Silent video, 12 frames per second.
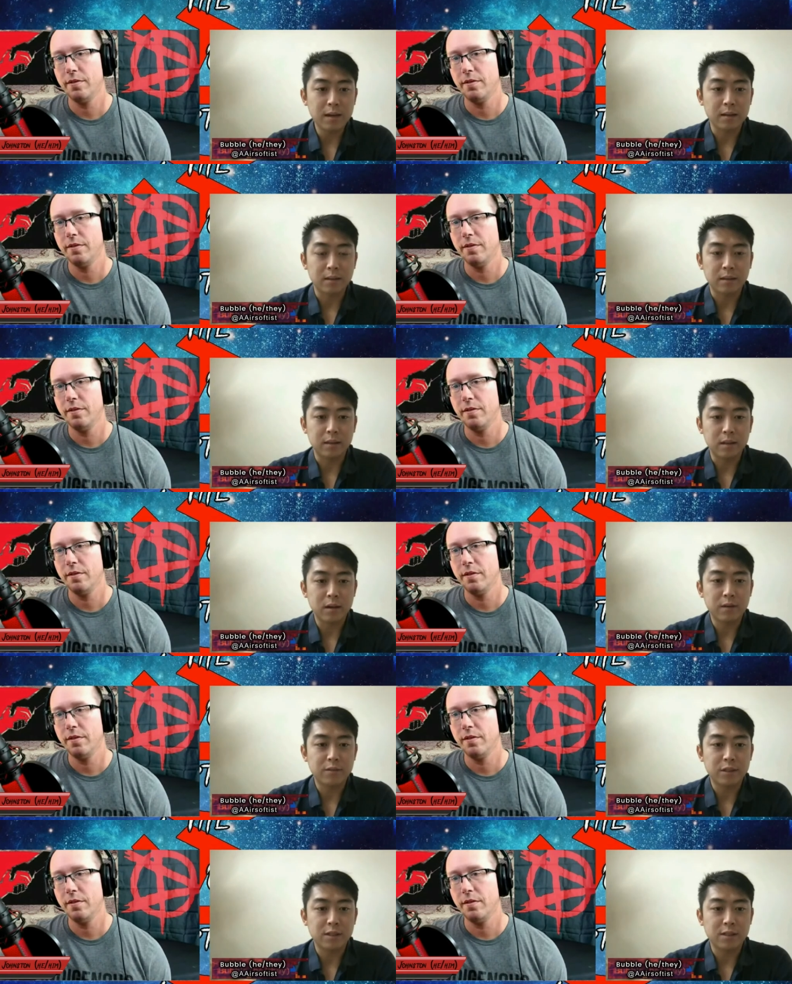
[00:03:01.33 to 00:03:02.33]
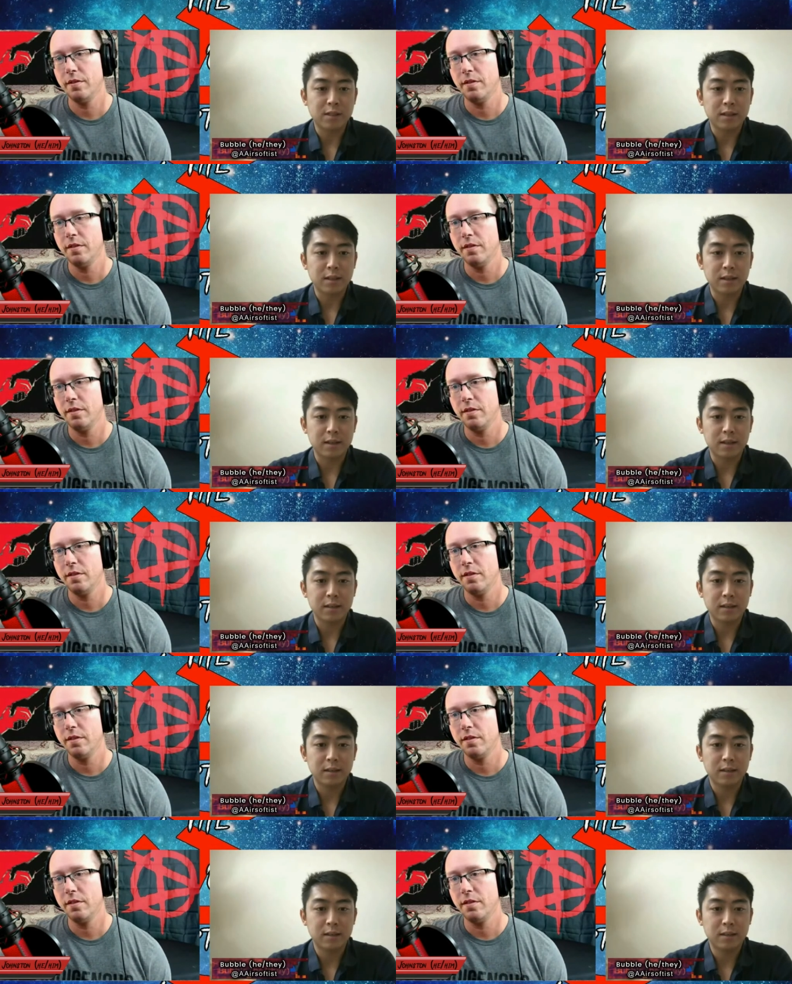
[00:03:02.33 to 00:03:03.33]
Speaker 1: so, yeah, you know, I've just,
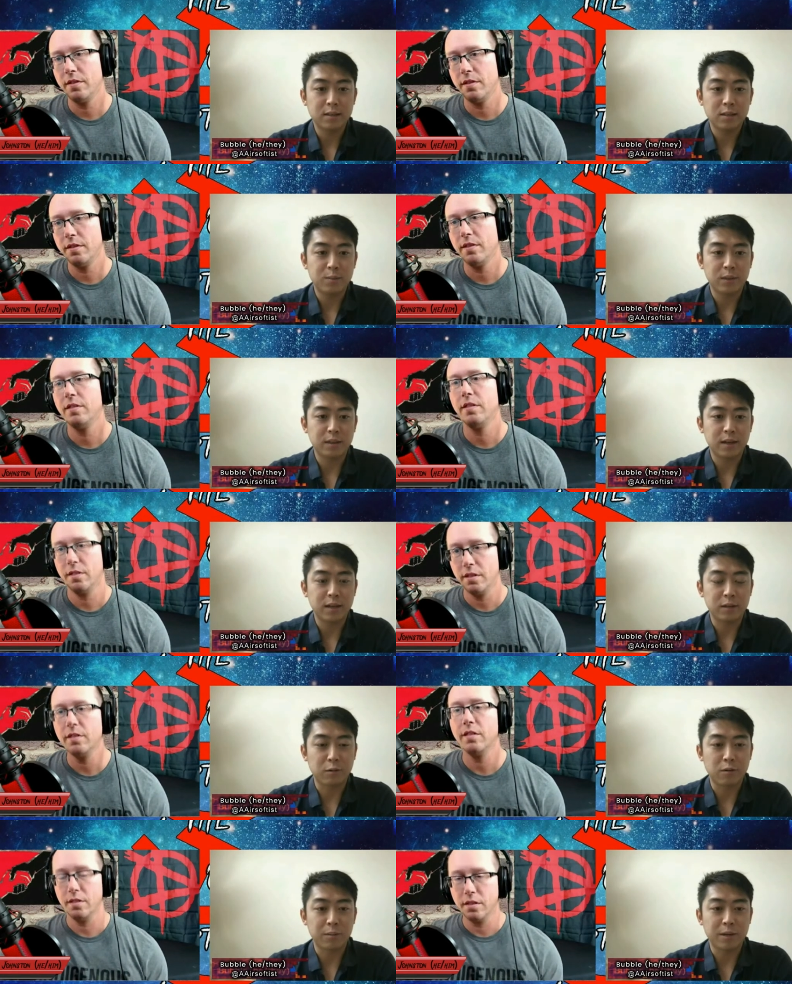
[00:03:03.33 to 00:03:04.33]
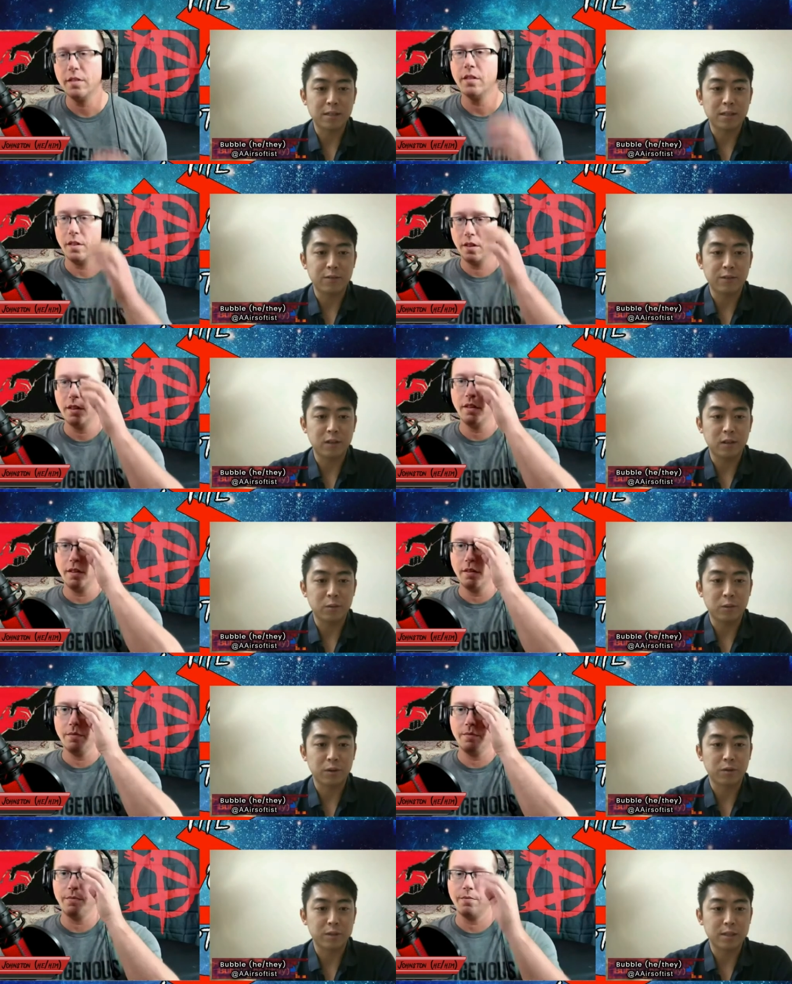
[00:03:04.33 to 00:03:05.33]
uh, just been kind of throwing myself
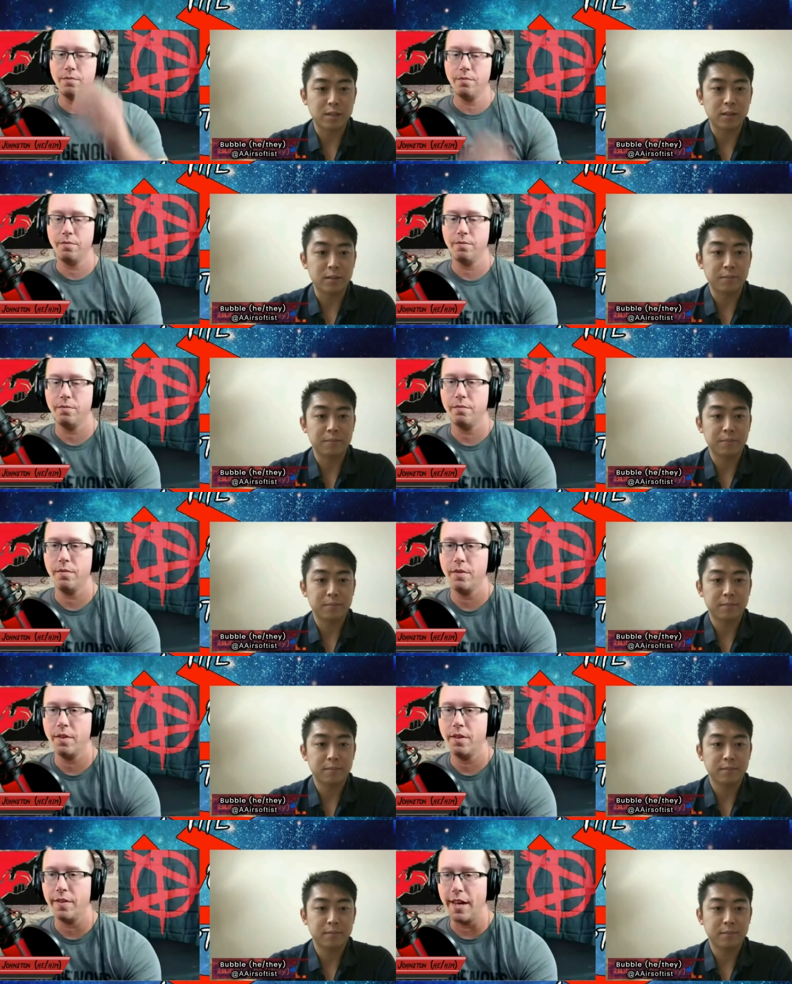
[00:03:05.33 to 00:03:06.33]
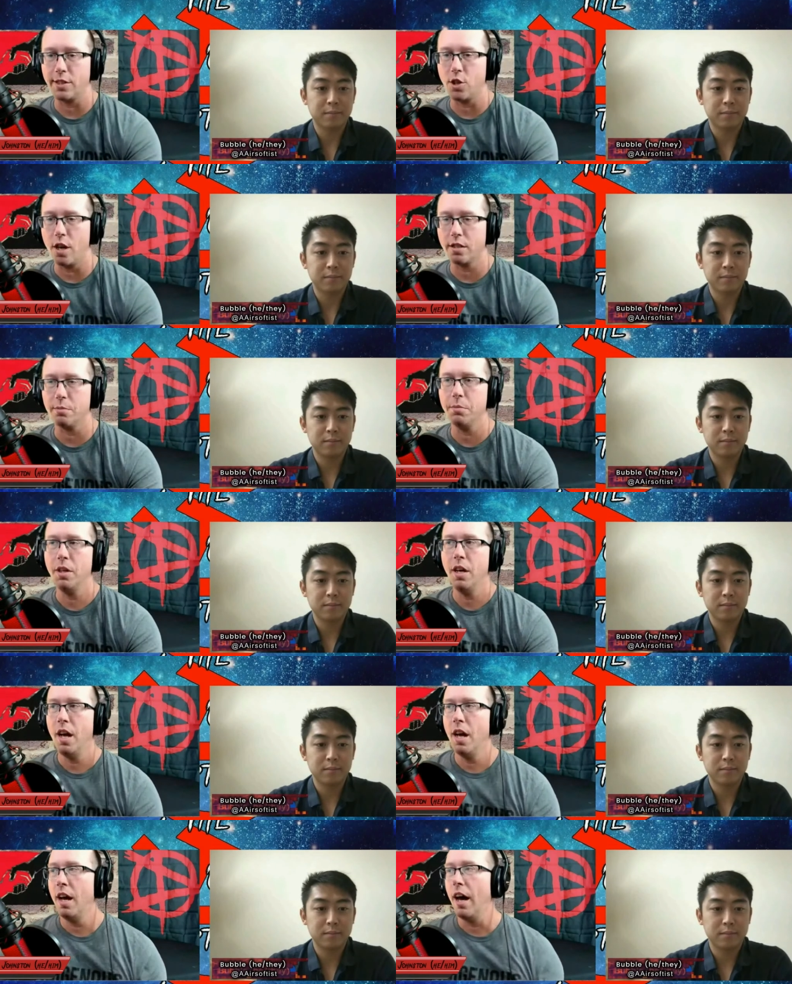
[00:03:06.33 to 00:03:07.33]
into the work recently.
Speaker 2: That's awesome.
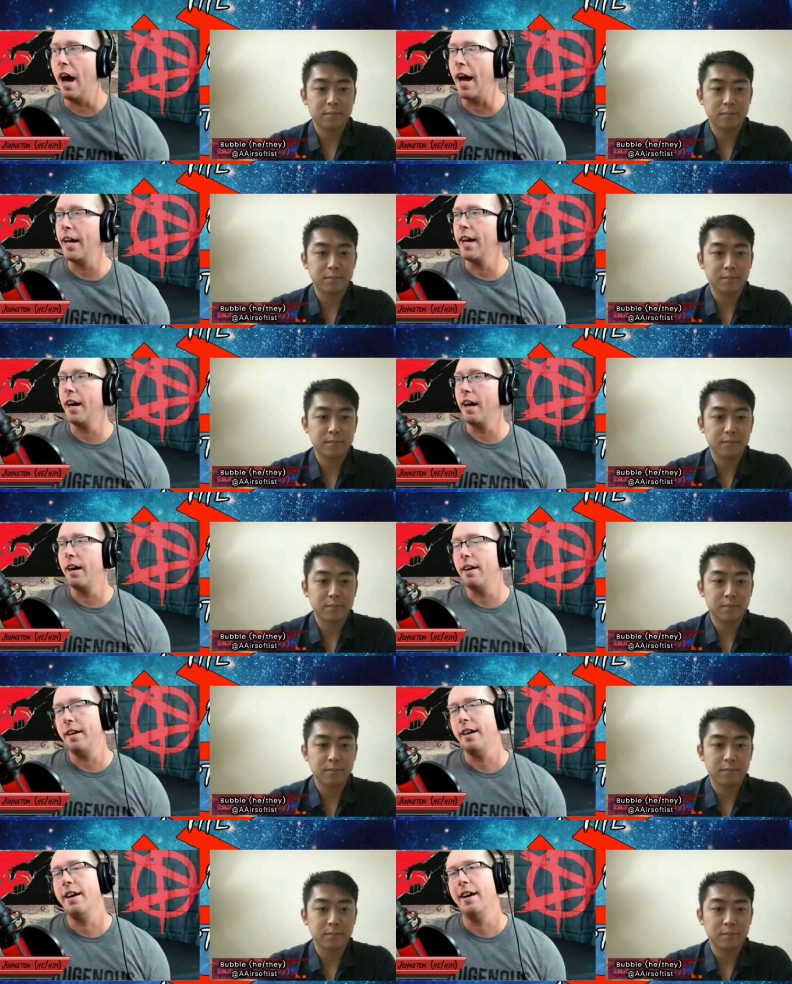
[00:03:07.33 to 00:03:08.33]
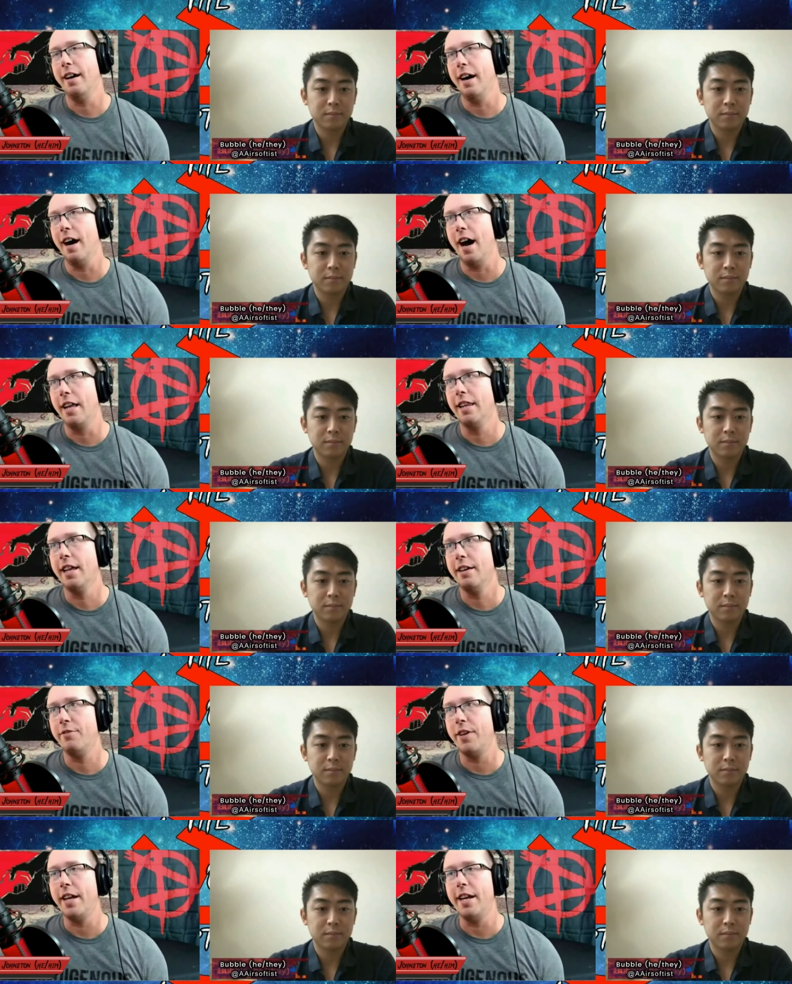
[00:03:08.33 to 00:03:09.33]
I uh, I
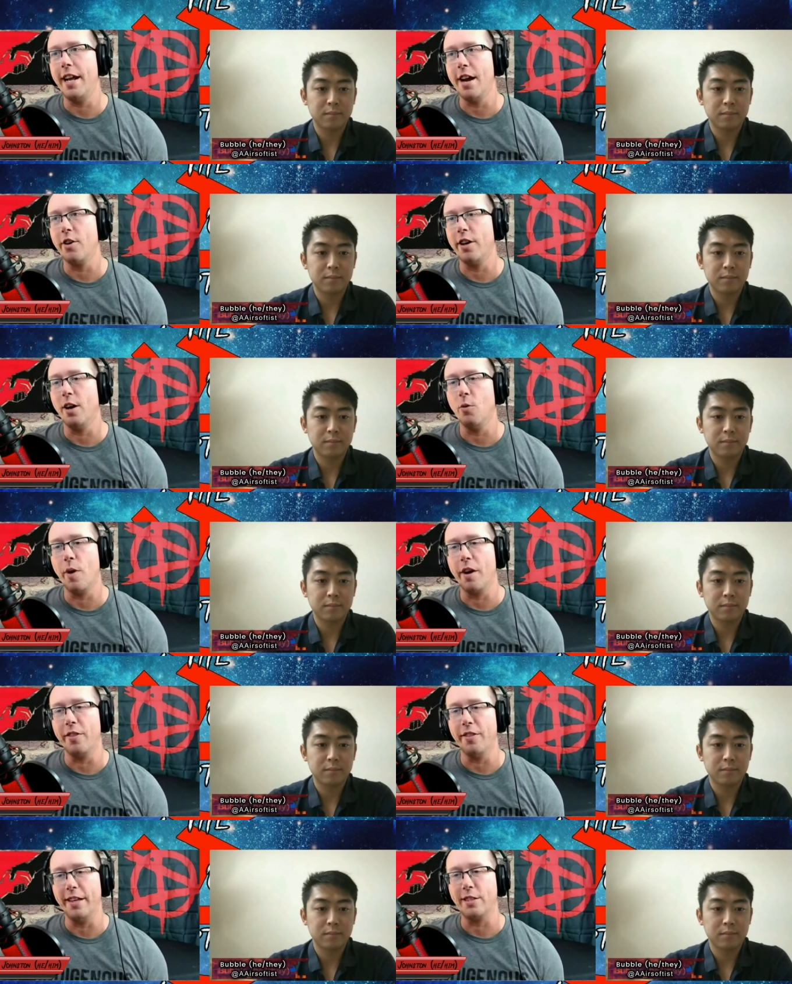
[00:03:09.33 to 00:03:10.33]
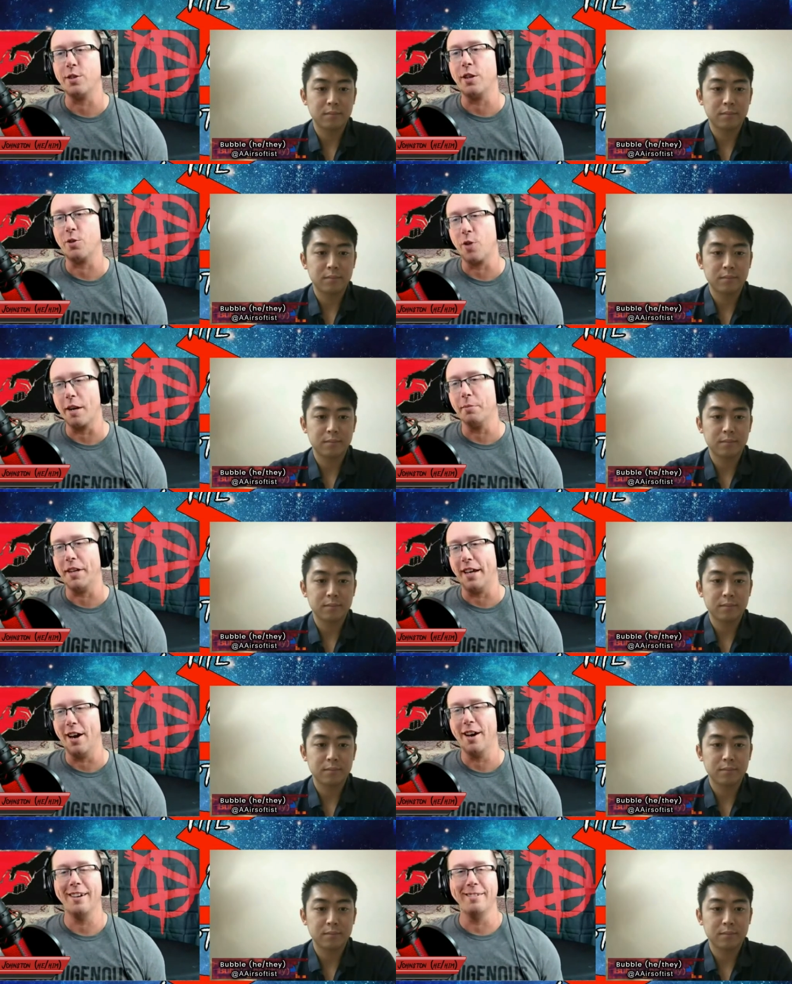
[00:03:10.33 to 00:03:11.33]
live in an area where it's
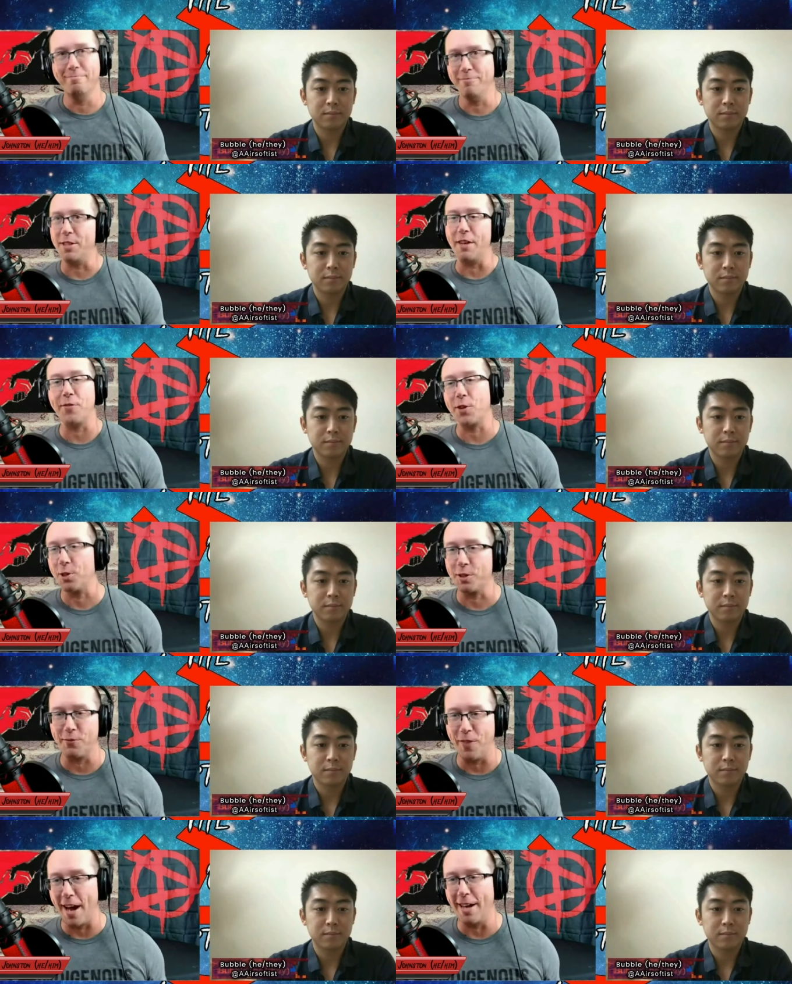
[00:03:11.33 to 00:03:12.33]
incredibly difficult to